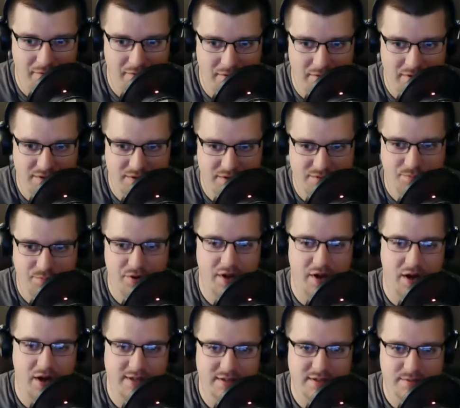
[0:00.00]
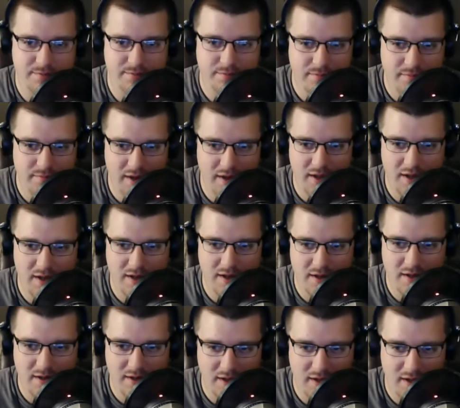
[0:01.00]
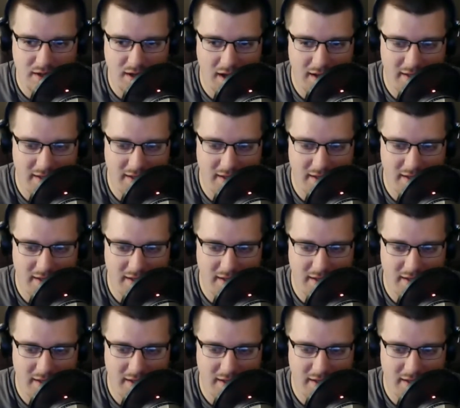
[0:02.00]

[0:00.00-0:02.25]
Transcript: is pretty awesome, and I